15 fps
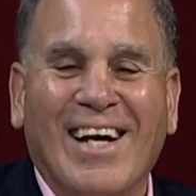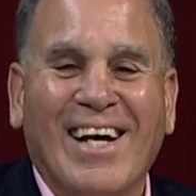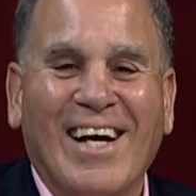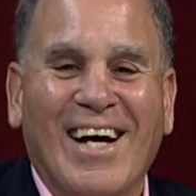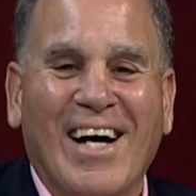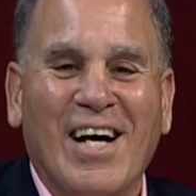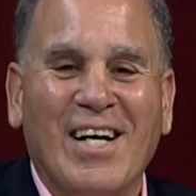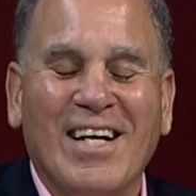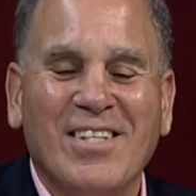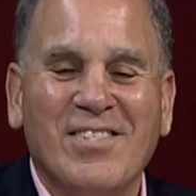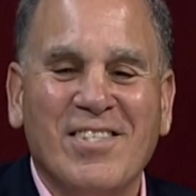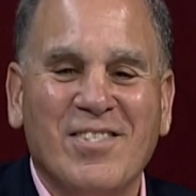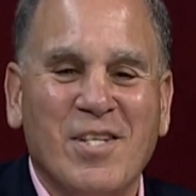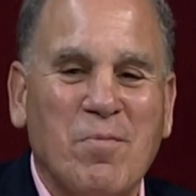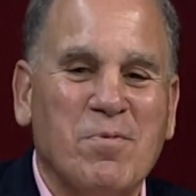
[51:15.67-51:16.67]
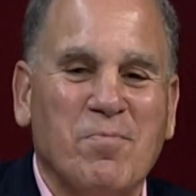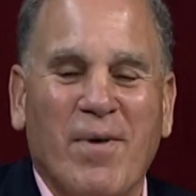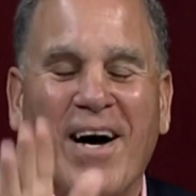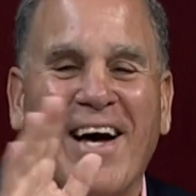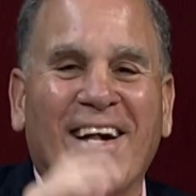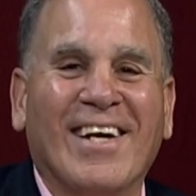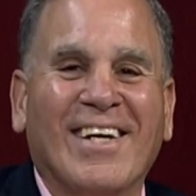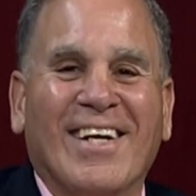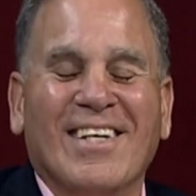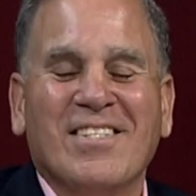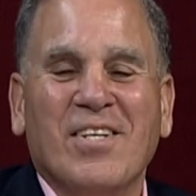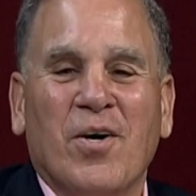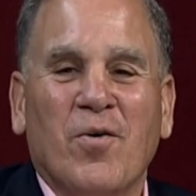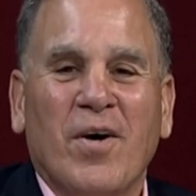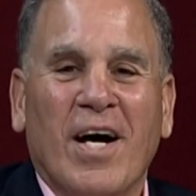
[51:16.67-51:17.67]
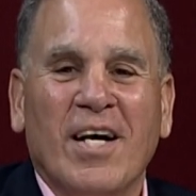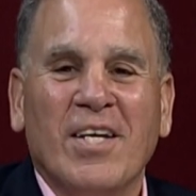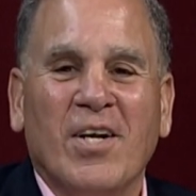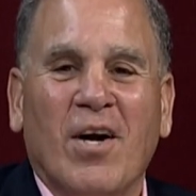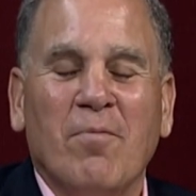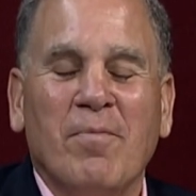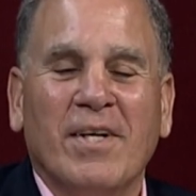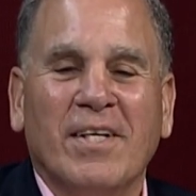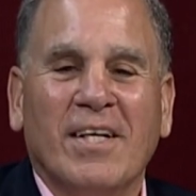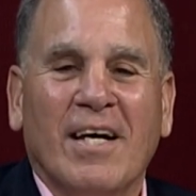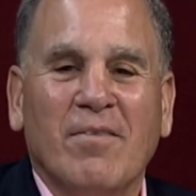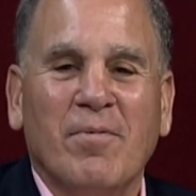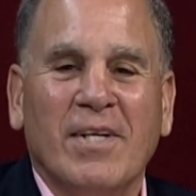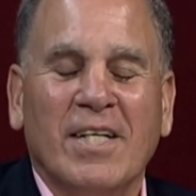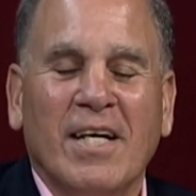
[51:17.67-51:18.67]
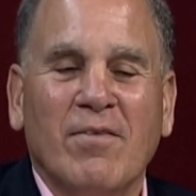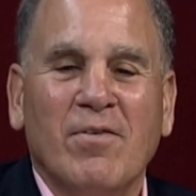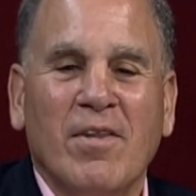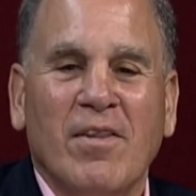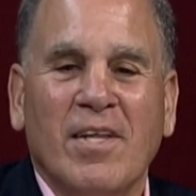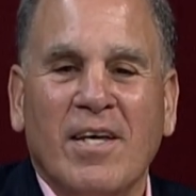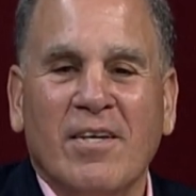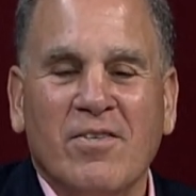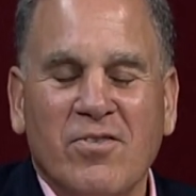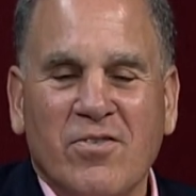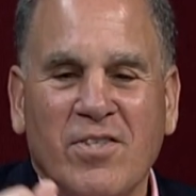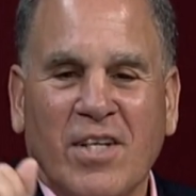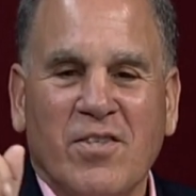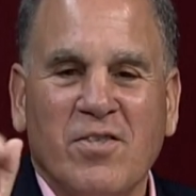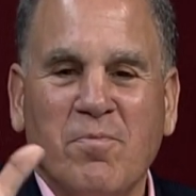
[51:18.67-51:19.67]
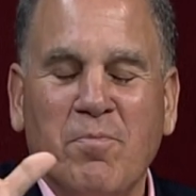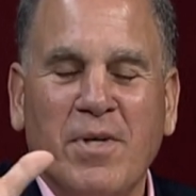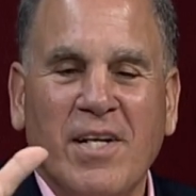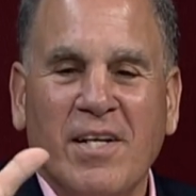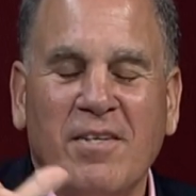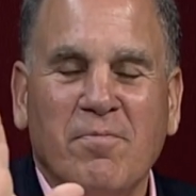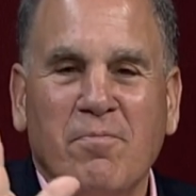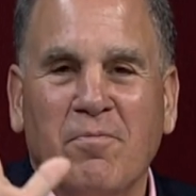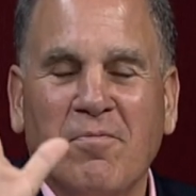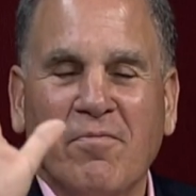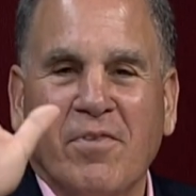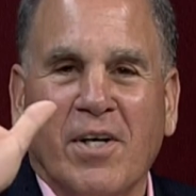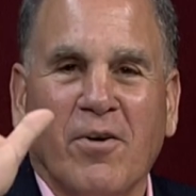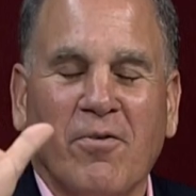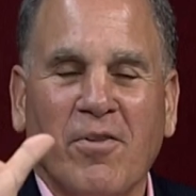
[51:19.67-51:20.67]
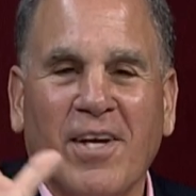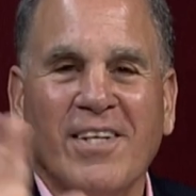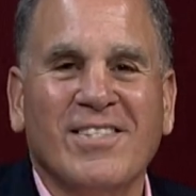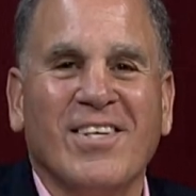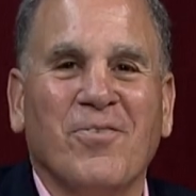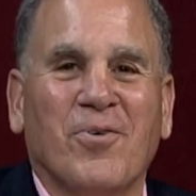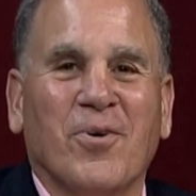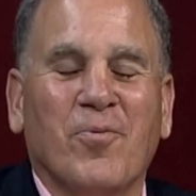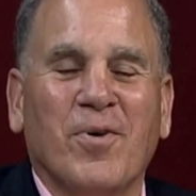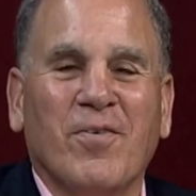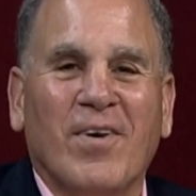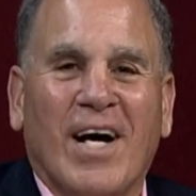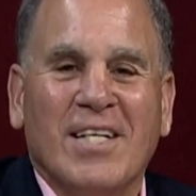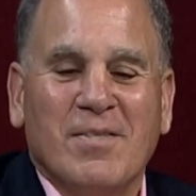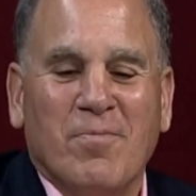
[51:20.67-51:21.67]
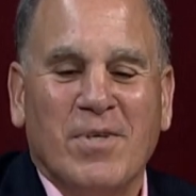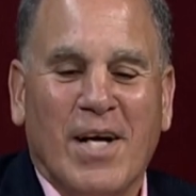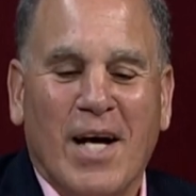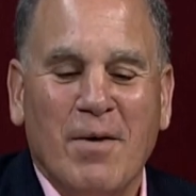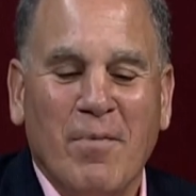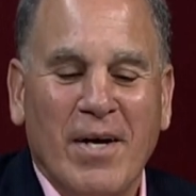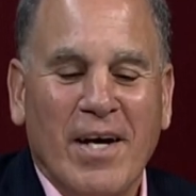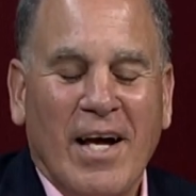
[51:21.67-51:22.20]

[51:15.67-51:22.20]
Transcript: It just zips by. So, you know, I've been given the 6-minute finger thing, so we've got some time,